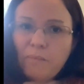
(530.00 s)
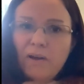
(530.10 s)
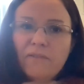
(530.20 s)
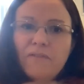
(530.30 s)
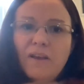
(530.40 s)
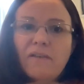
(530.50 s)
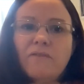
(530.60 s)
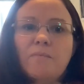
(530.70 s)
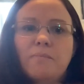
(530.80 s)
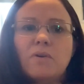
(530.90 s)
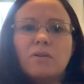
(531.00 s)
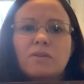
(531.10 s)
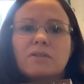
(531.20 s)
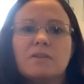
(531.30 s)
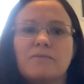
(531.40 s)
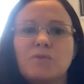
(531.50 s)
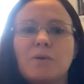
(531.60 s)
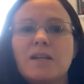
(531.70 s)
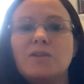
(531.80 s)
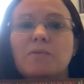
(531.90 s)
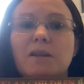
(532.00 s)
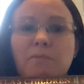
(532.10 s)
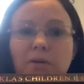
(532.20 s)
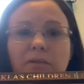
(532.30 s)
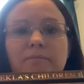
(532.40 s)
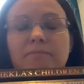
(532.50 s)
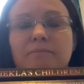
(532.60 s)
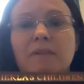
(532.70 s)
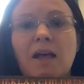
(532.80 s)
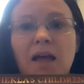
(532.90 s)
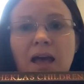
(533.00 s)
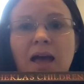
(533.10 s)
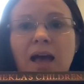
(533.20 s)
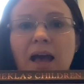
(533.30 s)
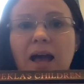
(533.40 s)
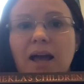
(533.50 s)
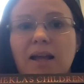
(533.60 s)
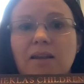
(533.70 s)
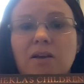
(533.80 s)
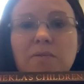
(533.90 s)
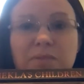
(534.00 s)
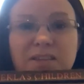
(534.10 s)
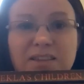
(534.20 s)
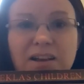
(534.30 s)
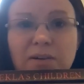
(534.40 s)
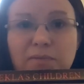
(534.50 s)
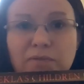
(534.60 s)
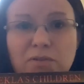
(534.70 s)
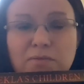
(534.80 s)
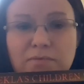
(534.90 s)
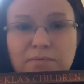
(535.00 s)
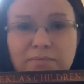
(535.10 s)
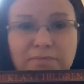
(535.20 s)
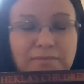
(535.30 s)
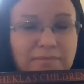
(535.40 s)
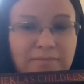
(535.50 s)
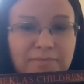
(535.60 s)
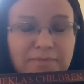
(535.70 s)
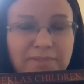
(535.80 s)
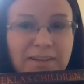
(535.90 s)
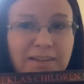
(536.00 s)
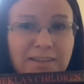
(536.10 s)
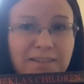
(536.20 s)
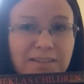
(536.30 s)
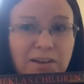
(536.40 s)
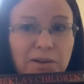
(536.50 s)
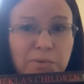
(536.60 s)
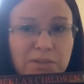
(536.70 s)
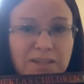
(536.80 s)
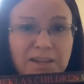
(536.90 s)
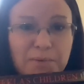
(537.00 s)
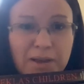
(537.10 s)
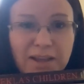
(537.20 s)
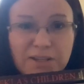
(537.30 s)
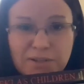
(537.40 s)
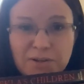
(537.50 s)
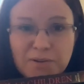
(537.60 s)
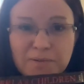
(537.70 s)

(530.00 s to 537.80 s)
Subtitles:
my favourite books of 2021. And I hope this is helpful. And I will see you again soon.